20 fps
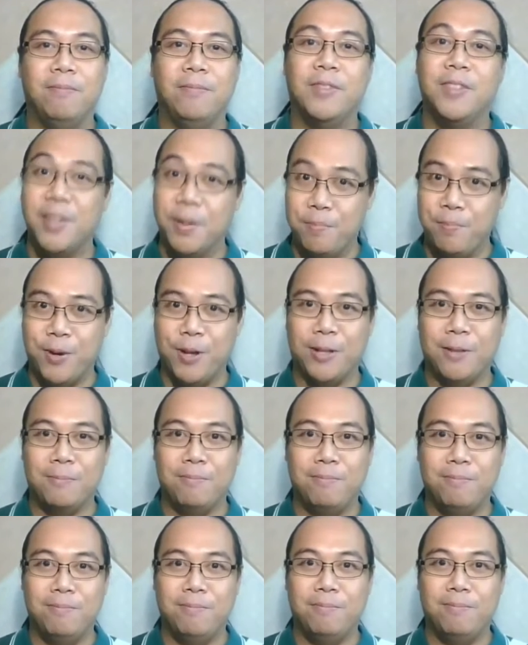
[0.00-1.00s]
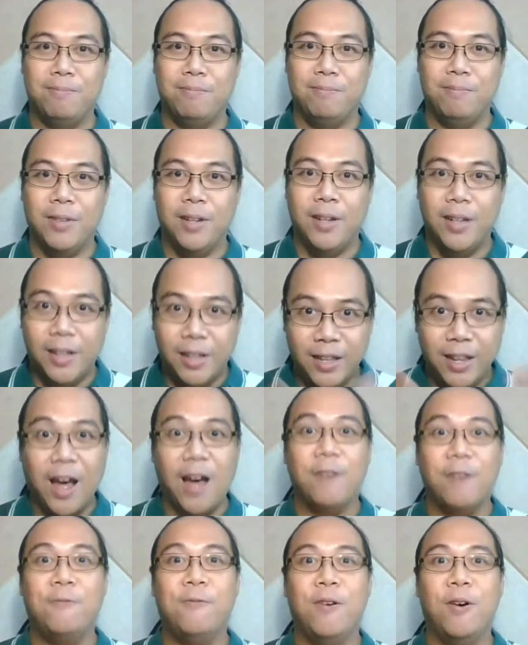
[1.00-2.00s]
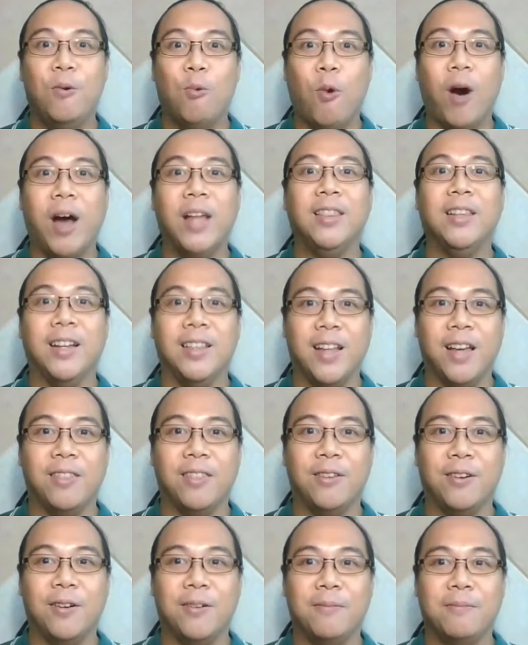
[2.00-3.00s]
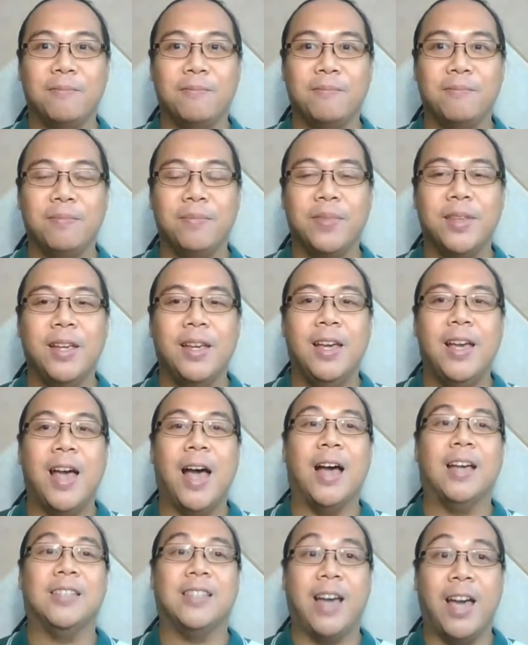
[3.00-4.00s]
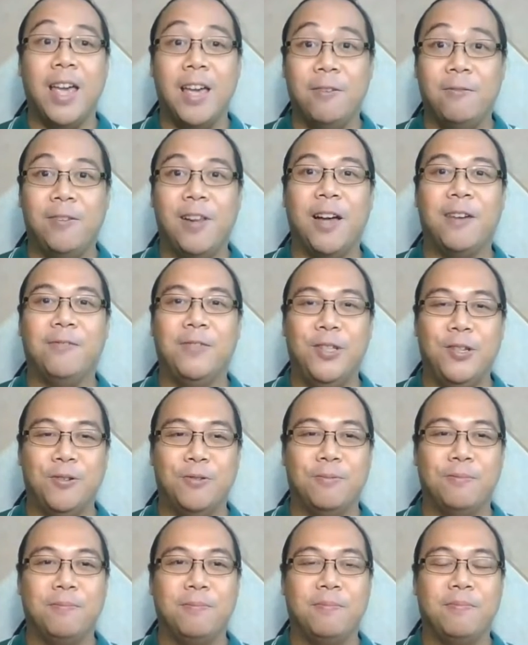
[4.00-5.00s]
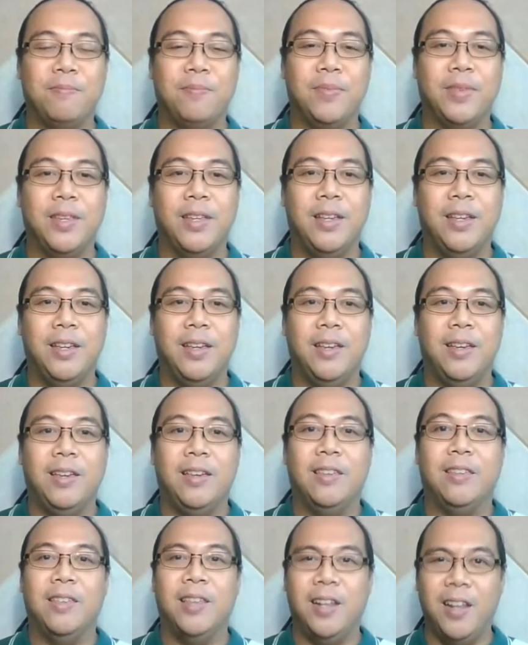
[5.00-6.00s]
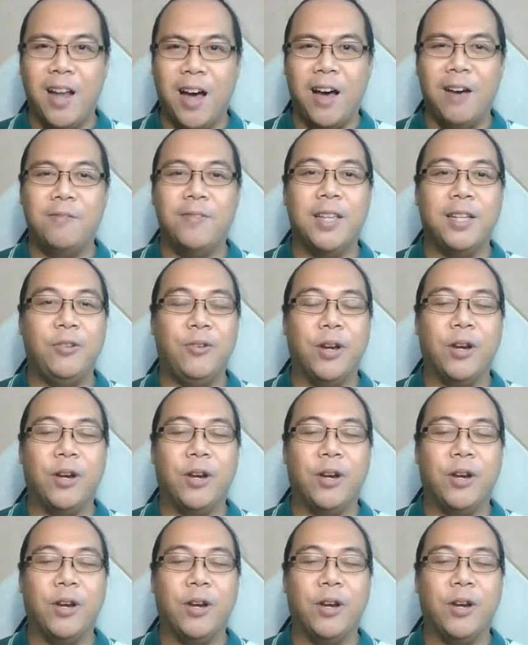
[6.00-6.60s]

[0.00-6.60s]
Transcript: Simple love one another as I have loved you. The love that